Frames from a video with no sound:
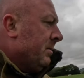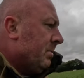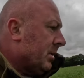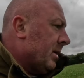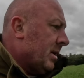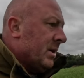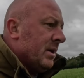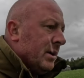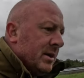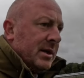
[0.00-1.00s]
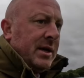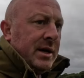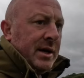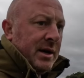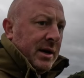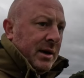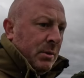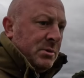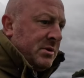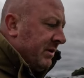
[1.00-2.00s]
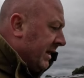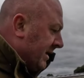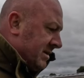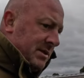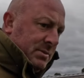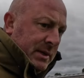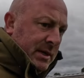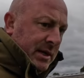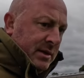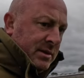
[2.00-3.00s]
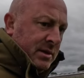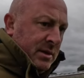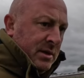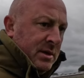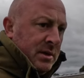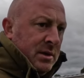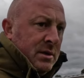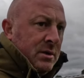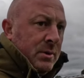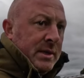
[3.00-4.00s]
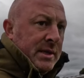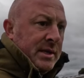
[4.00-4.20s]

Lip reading: But yeah, I want to relax this weekend, knowing that they